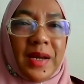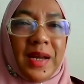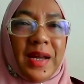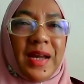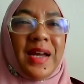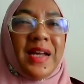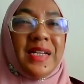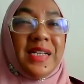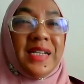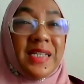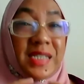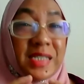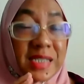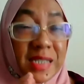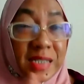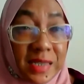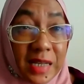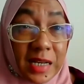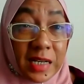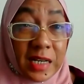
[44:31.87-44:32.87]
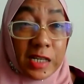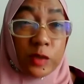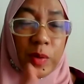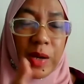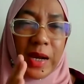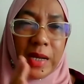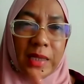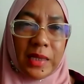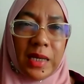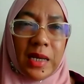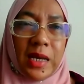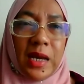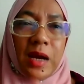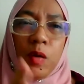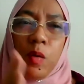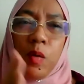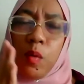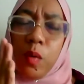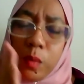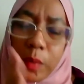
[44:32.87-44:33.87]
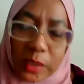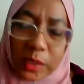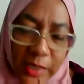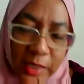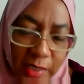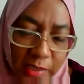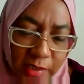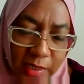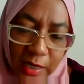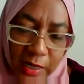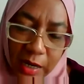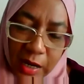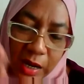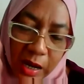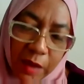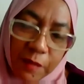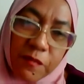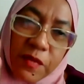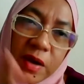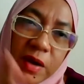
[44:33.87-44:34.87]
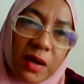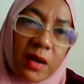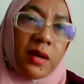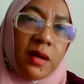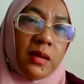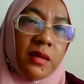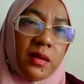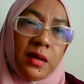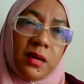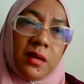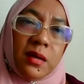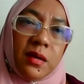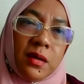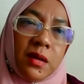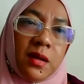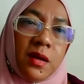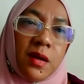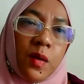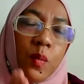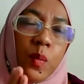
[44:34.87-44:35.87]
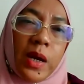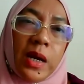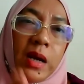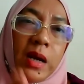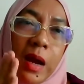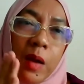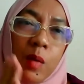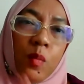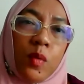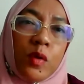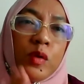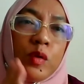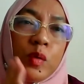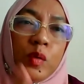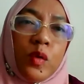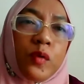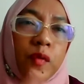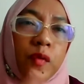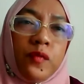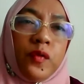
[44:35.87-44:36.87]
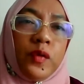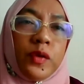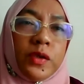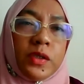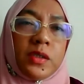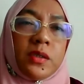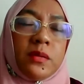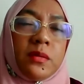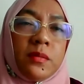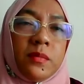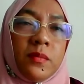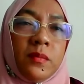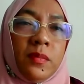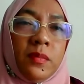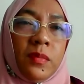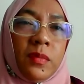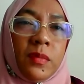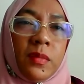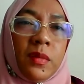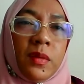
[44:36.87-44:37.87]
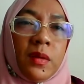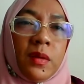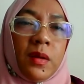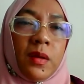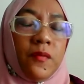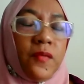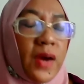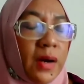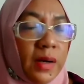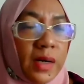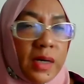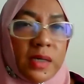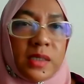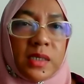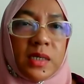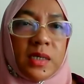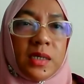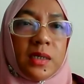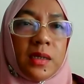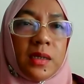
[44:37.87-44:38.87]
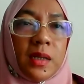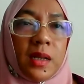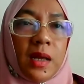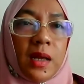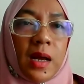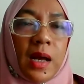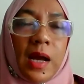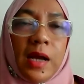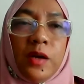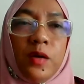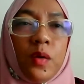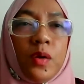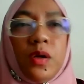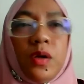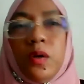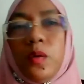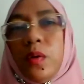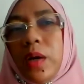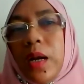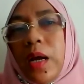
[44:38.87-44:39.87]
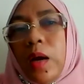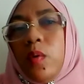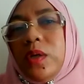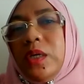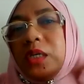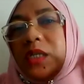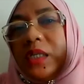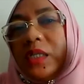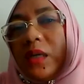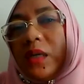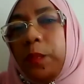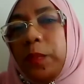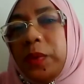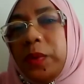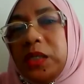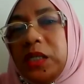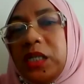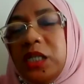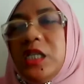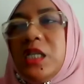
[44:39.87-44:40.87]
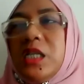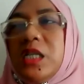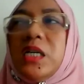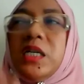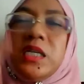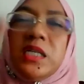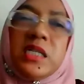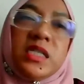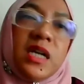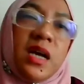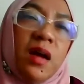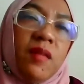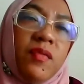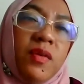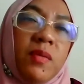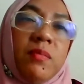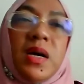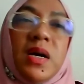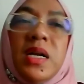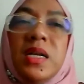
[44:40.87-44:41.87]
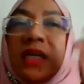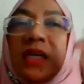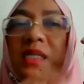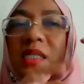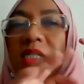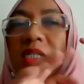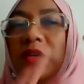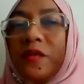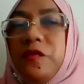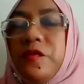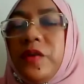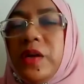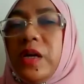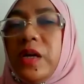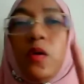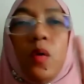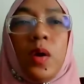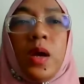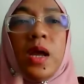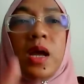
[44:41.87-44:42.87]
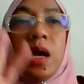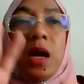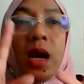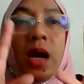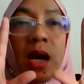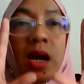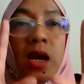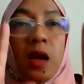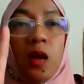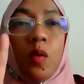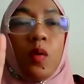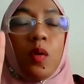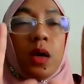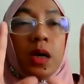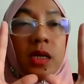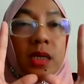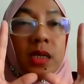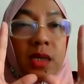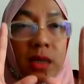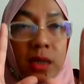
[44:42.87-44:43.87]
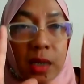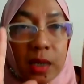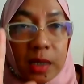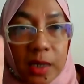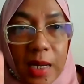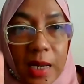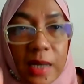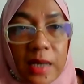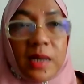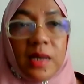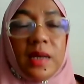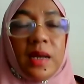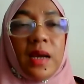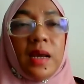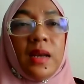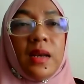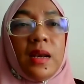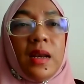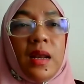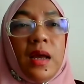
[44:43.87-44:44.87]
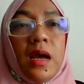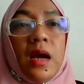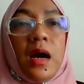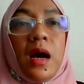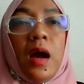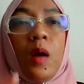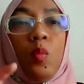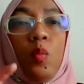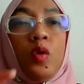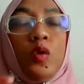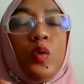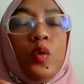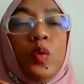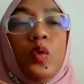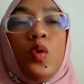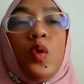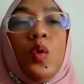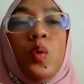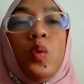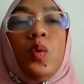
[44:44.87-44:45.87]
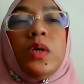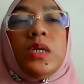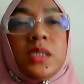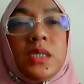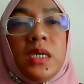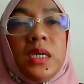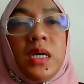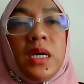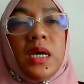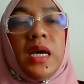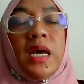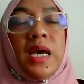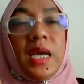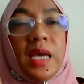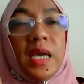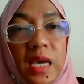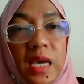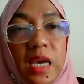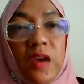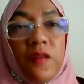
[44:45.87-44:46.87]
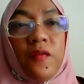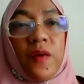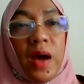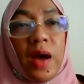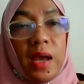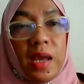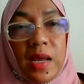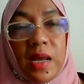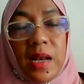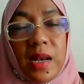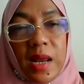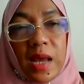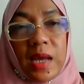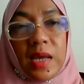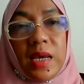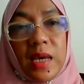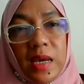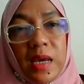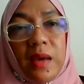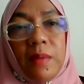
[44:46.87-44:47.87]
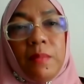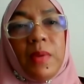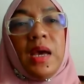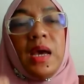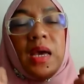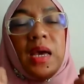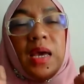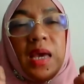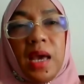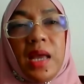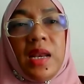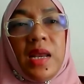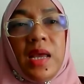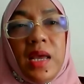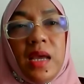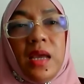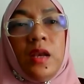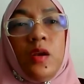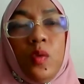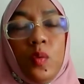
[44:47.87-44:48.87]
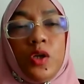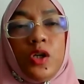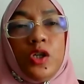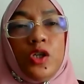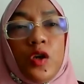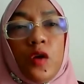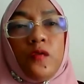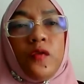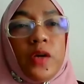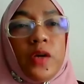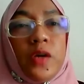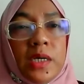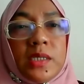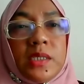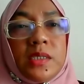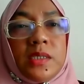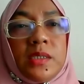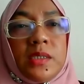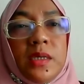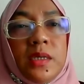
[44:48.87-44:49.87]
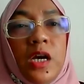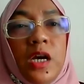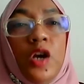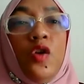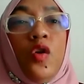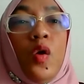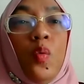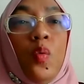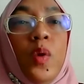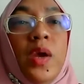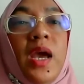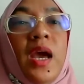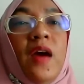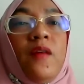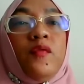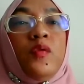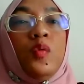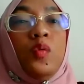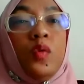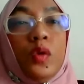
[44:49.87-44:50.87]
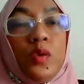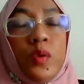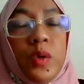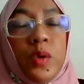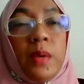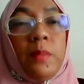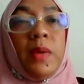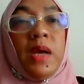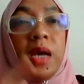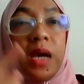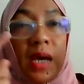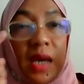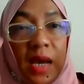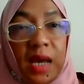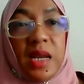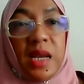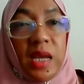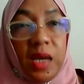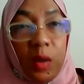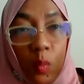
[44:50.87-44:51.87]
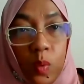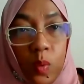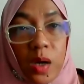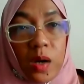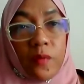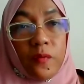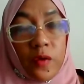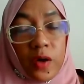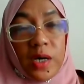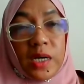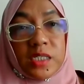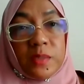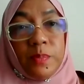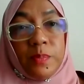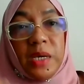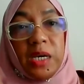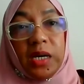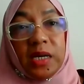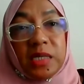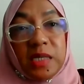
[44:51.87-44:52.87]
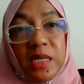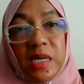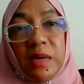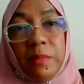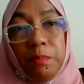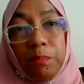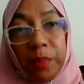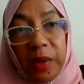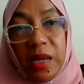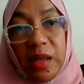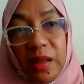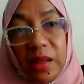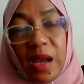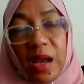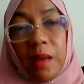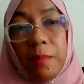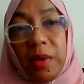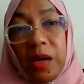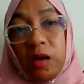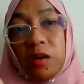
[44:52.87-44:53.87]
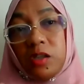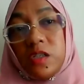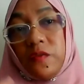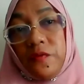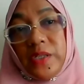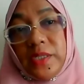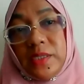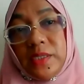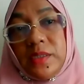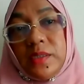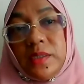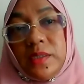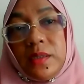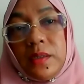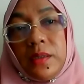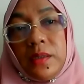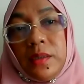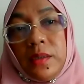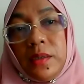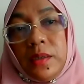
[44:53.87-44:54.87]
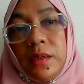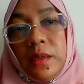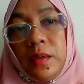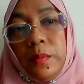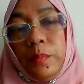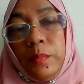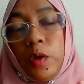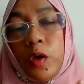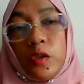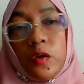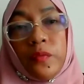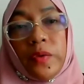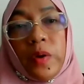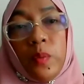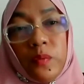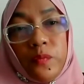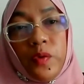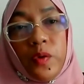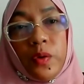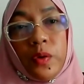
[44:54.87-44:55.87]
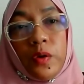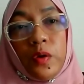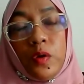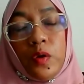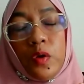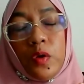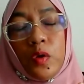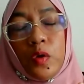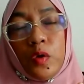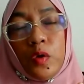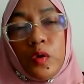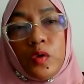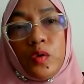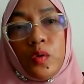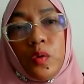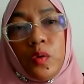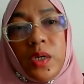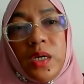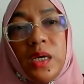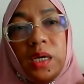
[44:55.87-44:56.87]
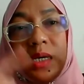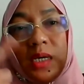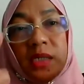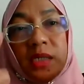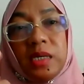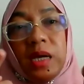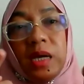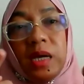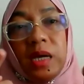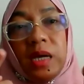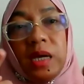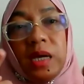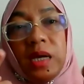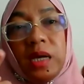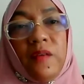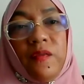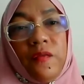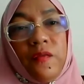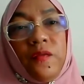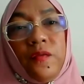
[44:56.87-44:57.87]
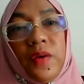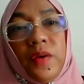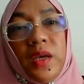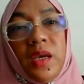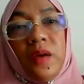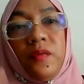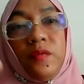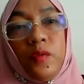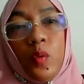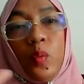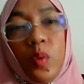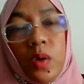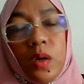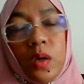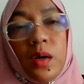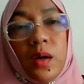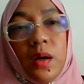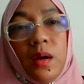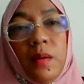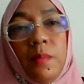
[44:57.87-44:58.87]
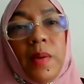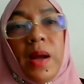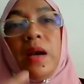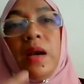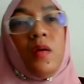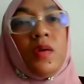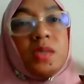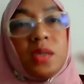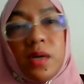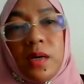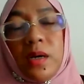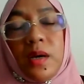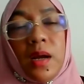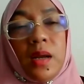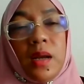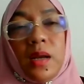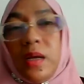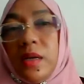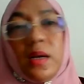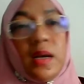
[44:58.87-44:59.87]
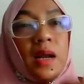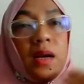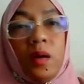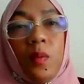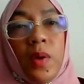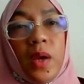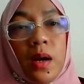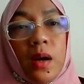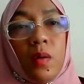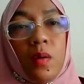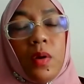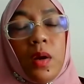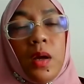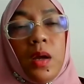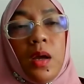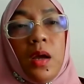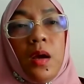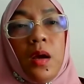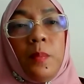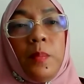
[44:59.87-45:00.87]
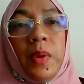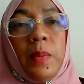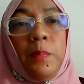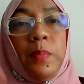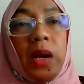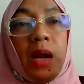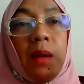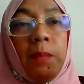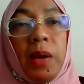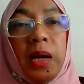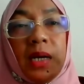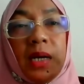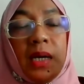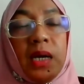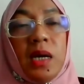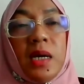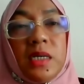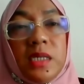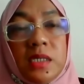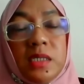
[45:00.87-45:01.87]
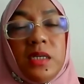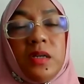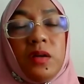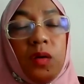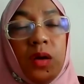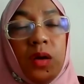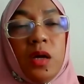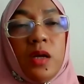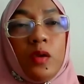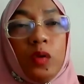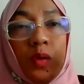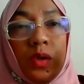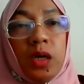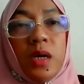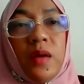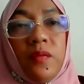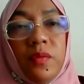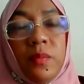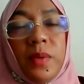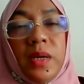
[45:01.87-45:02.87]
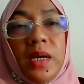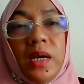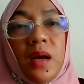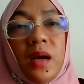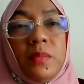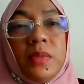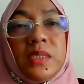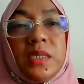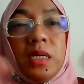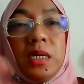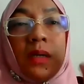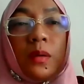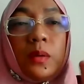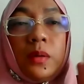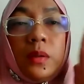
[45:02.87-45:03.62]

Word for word: Uh, ah, this is the thing. That's why I think always I say I'm very critical when I want to go for vote. Very critical. I don't look like, oh, this is opposition, this is government, this is a free. No, I look the candidate. I want to know who is he if I elect him, can he do the job for us? Not we have to go to him. Can he work for us? Because he being there because of us, because of our vote. So he is our slave. He have to work. But now it's another way around. People are barking and you know to the government. The government say,